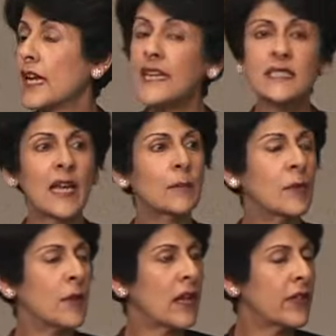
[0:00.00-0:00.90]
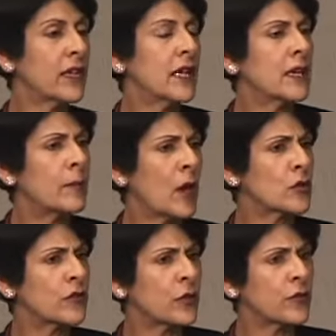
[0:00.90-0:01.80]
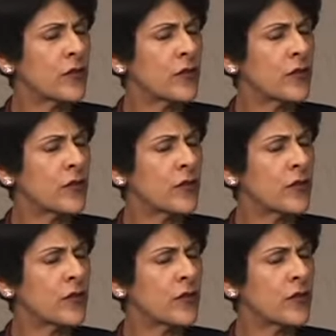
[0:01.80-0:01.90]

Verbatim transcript: It's like people are thinking about it for the